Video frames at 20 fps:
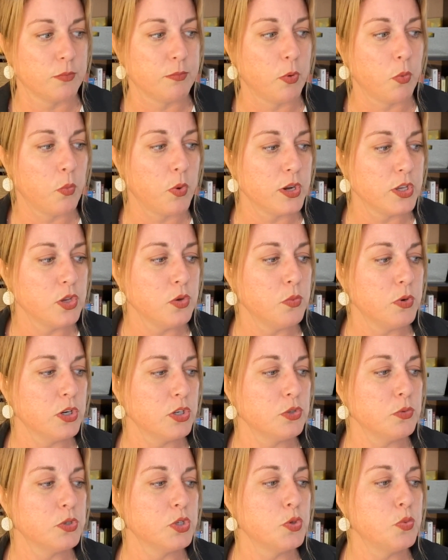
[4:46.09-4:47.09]
but what you want
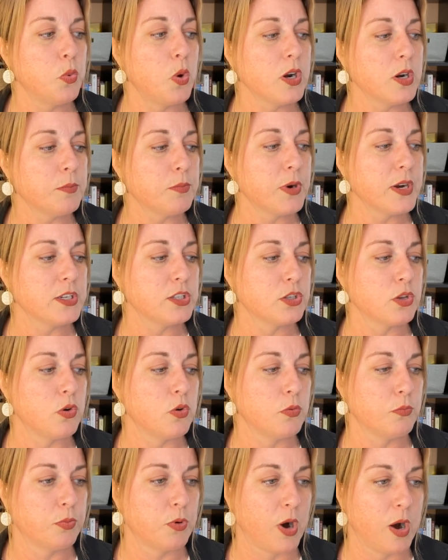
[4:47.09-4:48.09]
to do is you want to price the
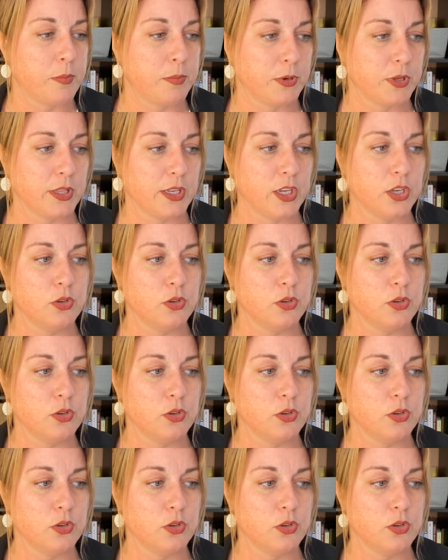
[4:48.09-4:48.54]
home properly.